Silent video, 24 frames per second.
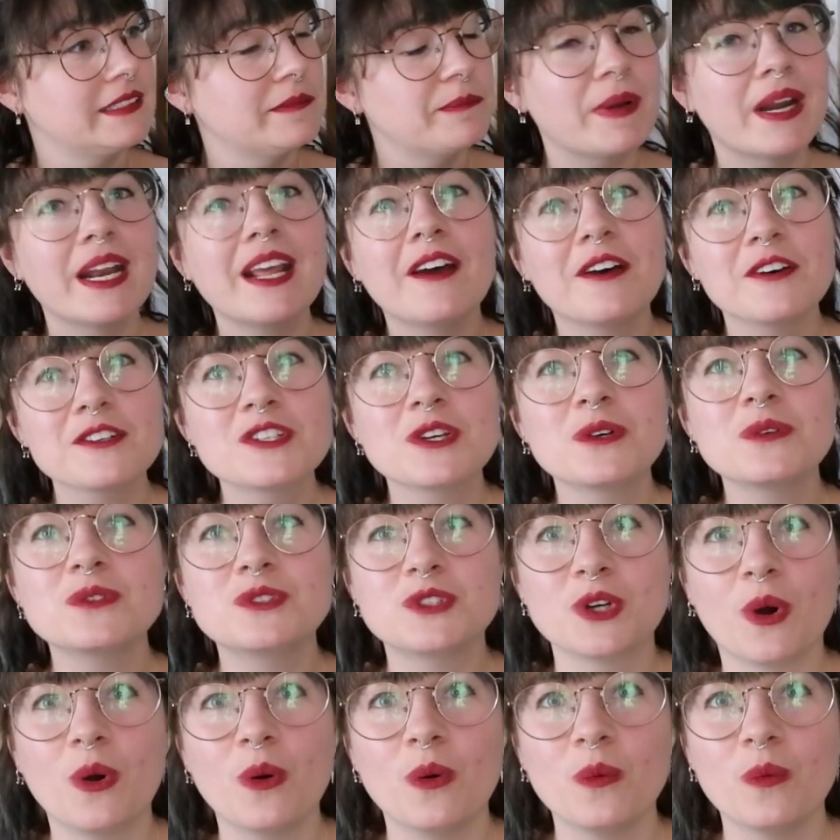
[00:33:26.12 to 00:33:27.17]
But I also
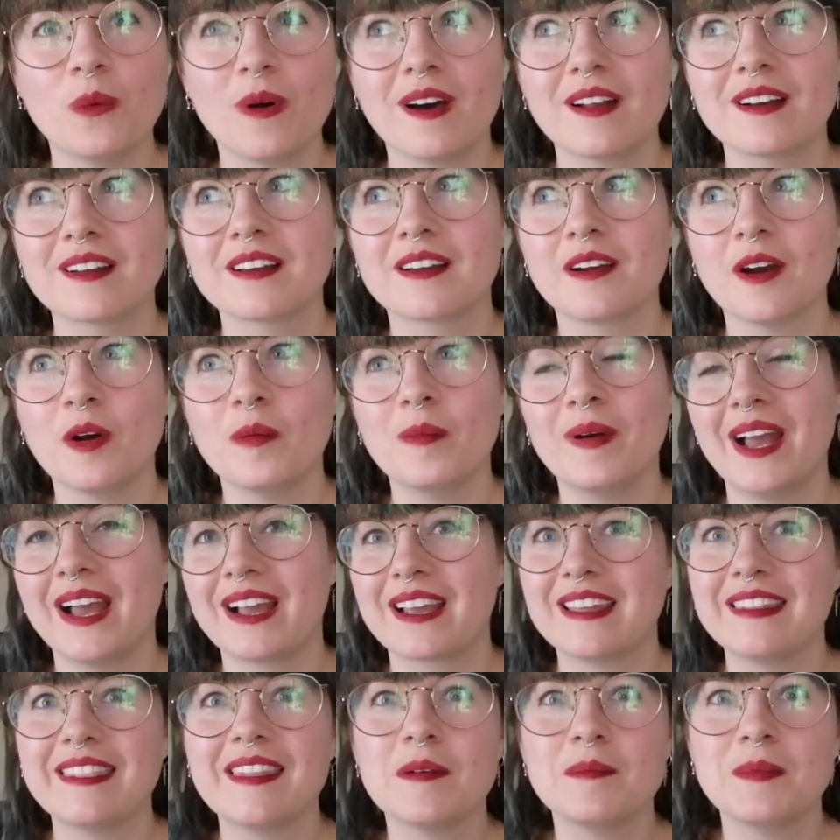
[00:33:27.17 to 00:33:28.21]
don't want to go
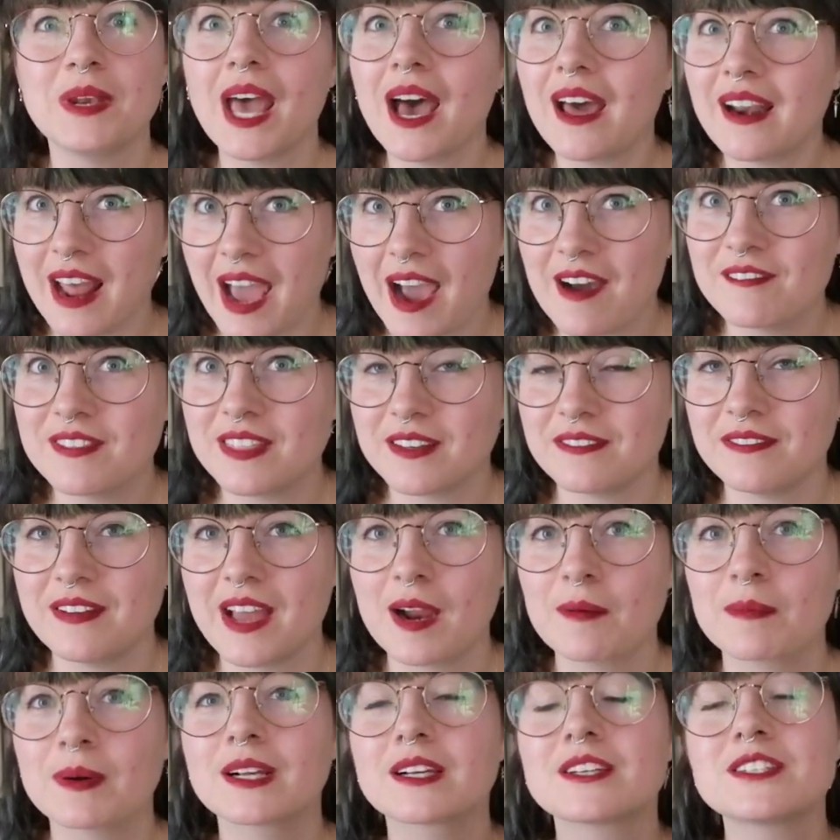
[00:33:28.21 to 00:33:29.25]
back and then not have the
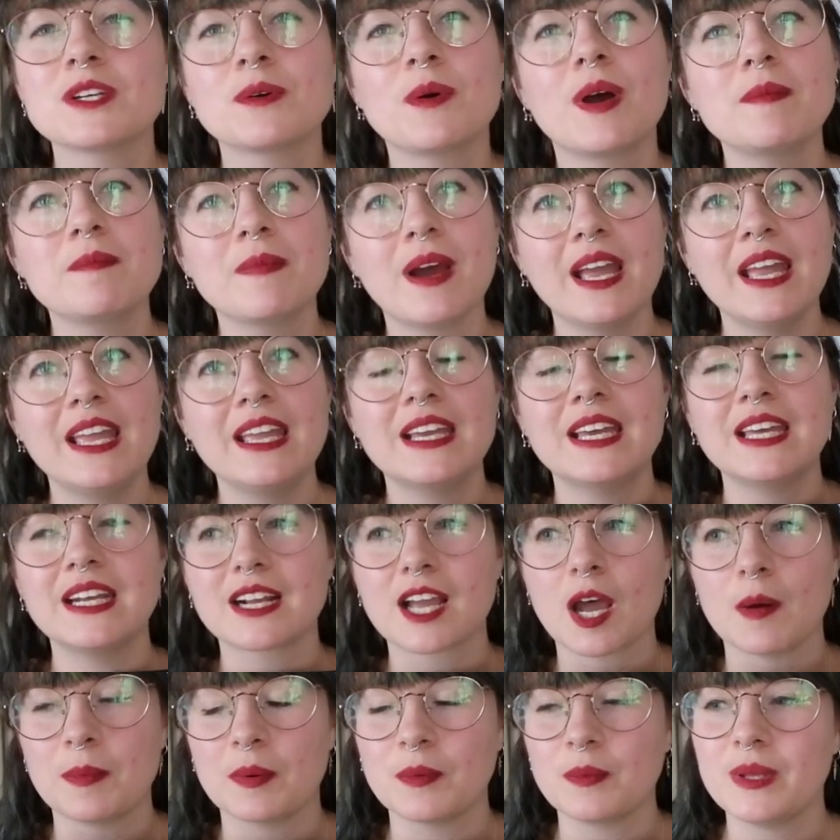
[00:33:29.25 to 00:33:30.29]
fabric. So I might in a
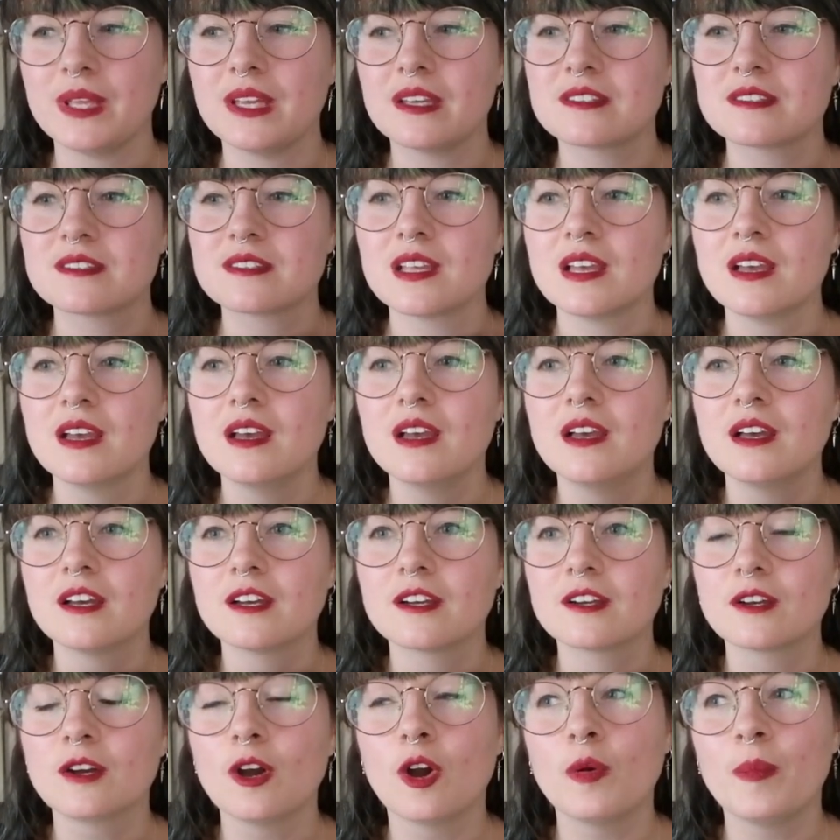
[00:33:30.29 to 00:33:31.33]
couple weeks
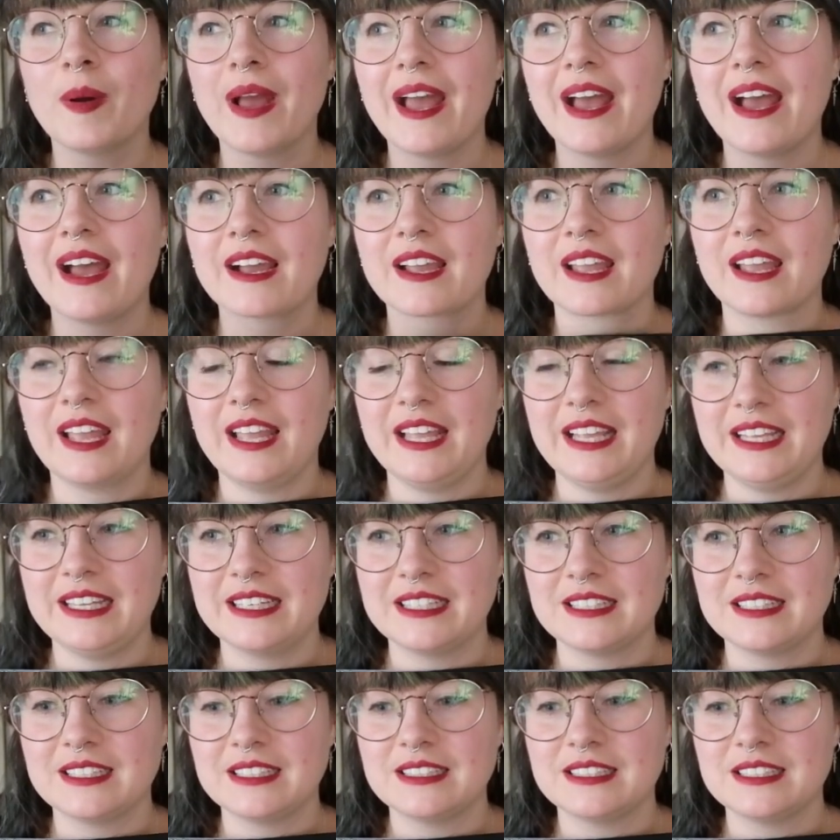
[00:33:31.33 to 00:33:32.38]
go back
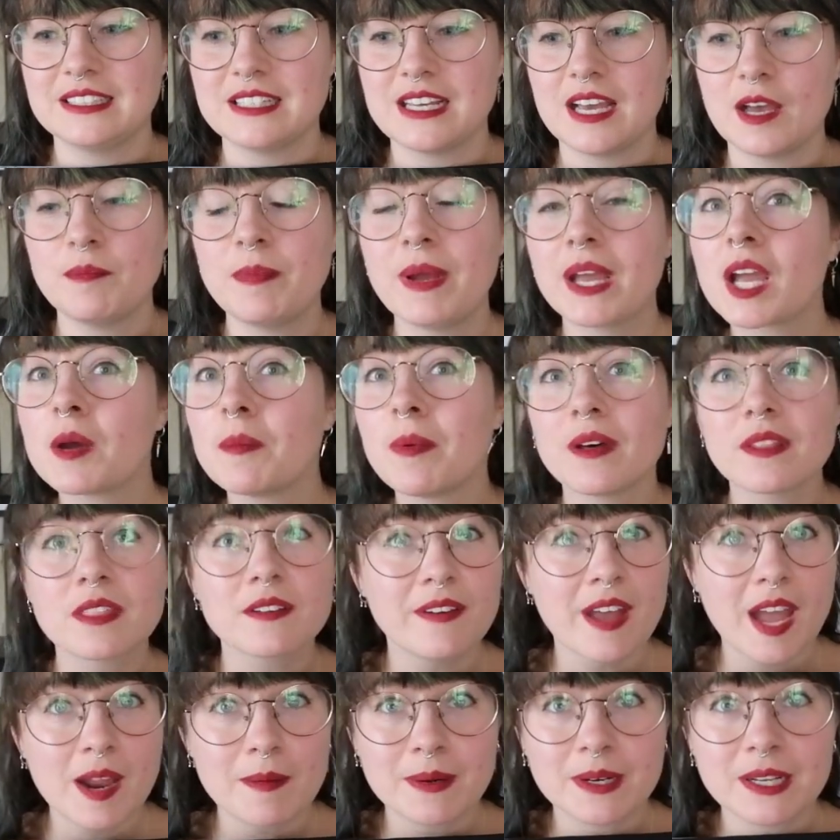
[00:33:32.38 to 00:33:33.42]
and pick up all the
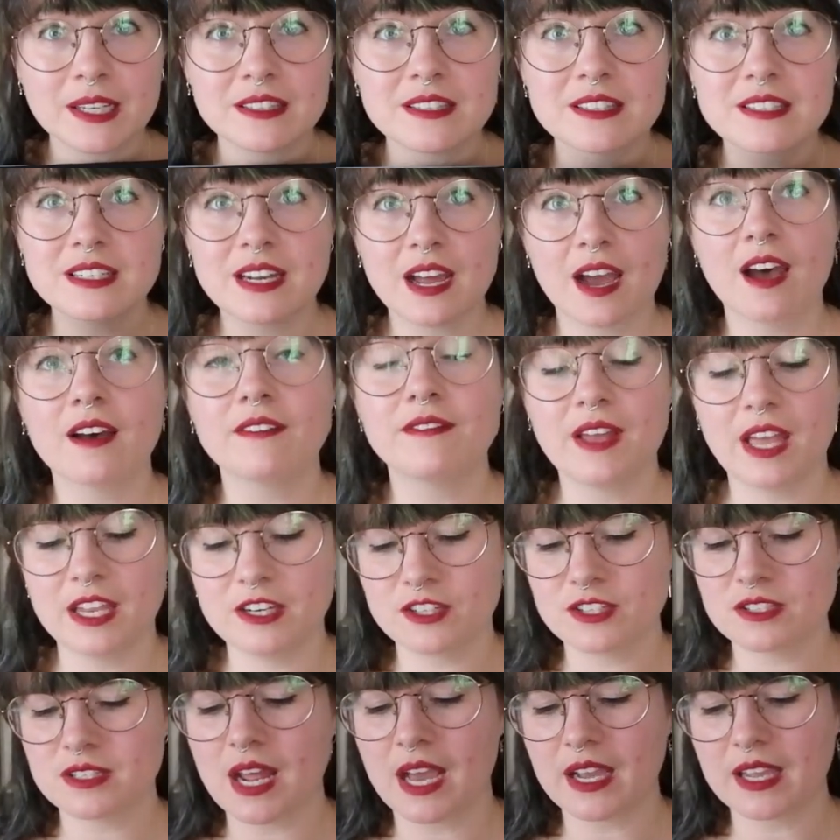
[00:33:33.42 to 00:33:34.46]
fabric and stuff and
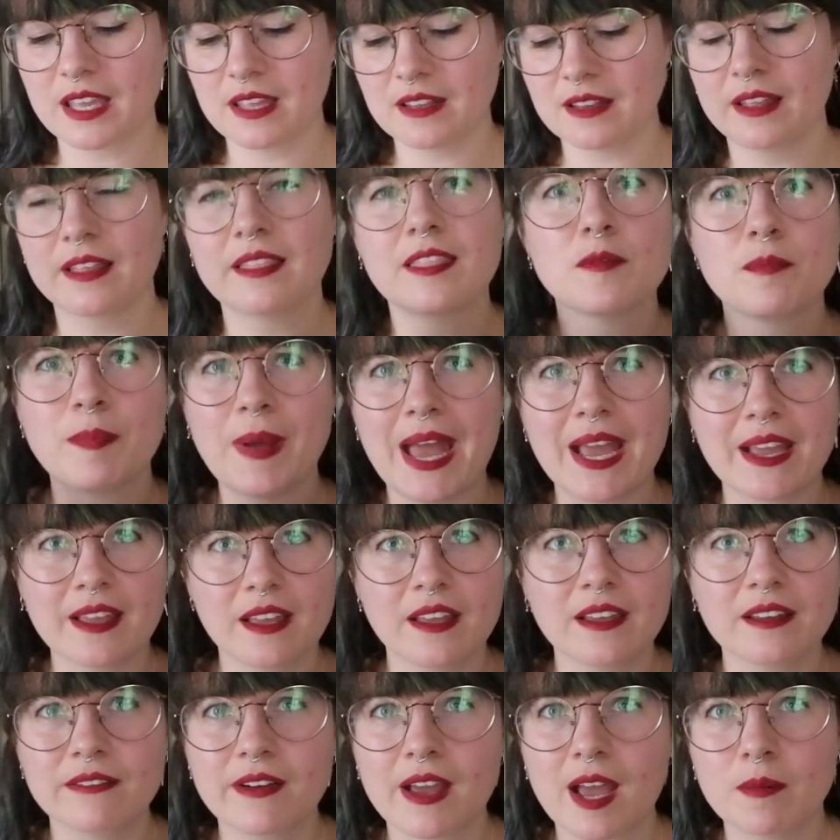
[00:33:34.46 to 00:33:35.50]
just not get like the
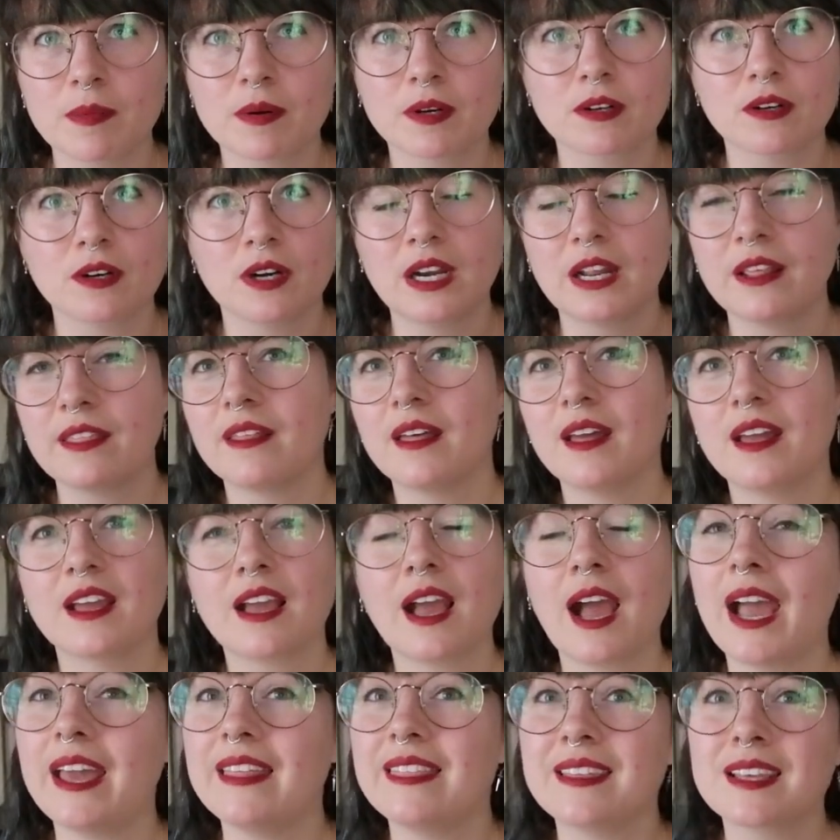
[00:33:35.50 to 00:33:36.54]
backing fabric or anything.
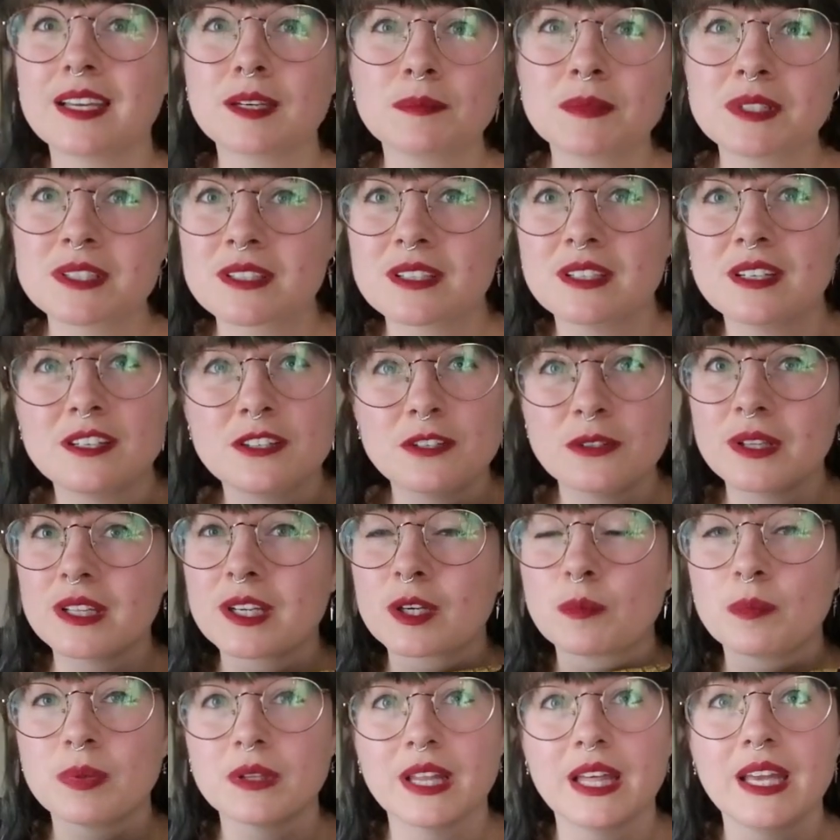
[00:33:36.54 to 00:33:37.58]
I think I'm just going to do like
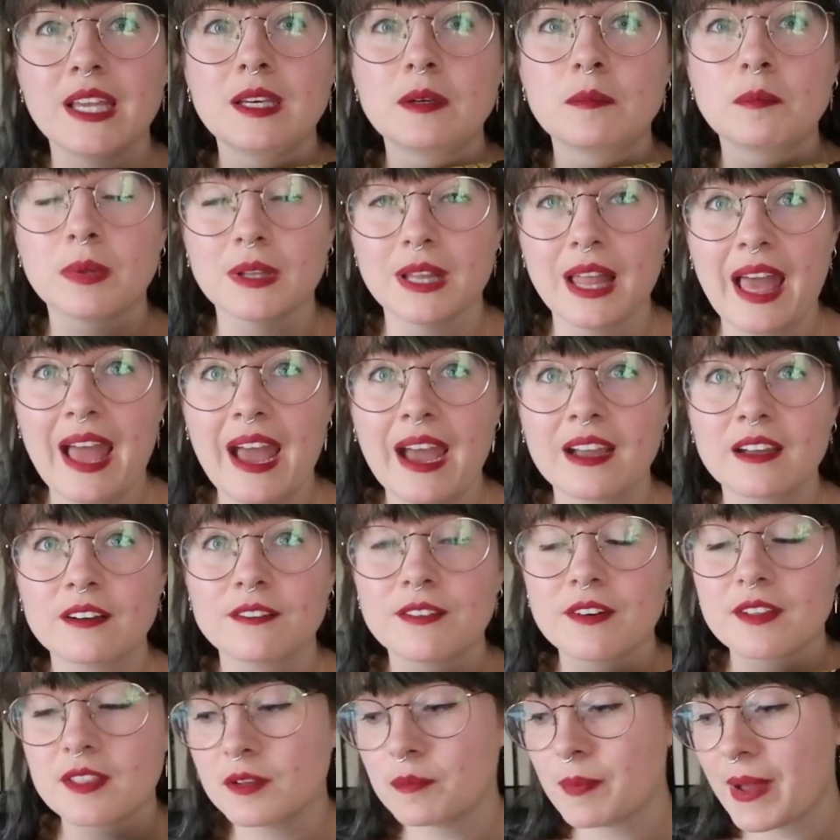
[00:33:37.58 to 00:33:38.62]
a plain black
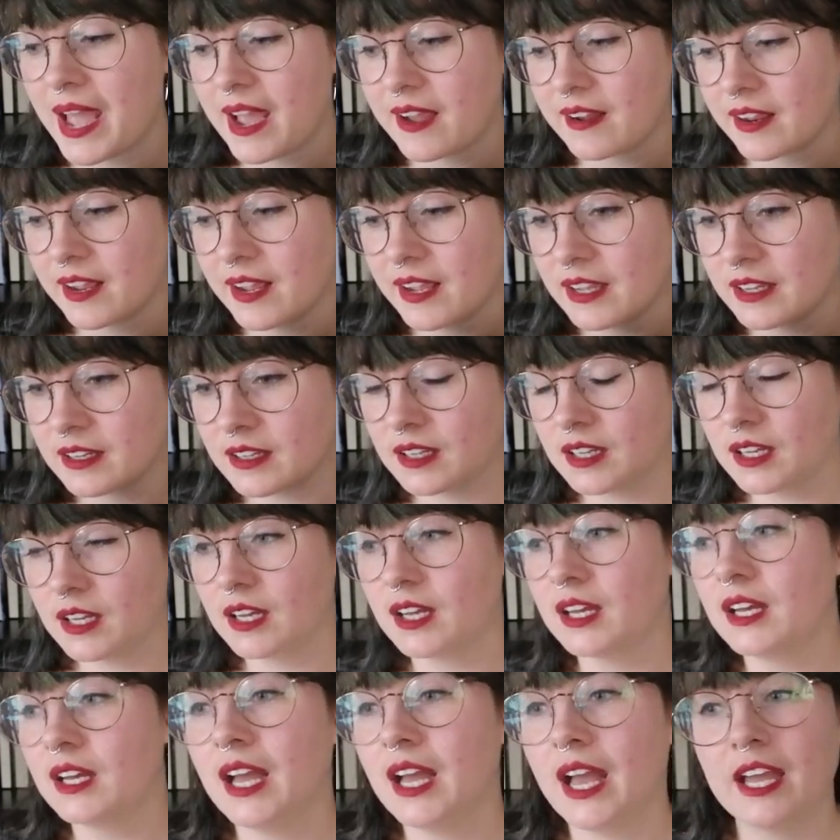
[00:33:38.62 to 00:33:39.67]
for the backing
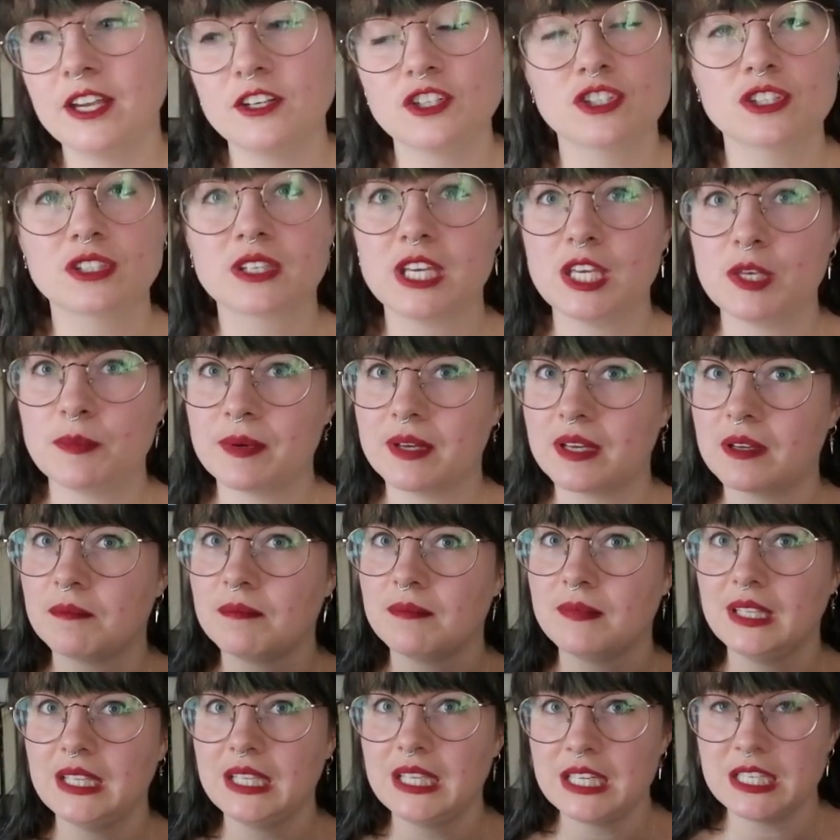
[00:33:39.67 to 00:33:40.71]
and just keep it
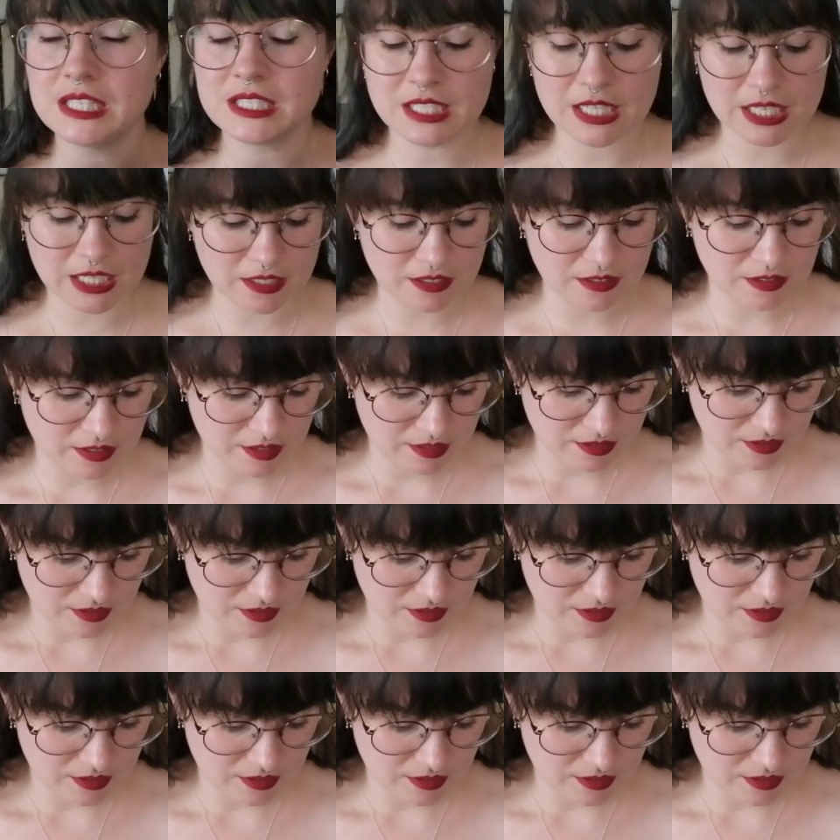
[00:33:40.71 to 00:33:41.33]
easy.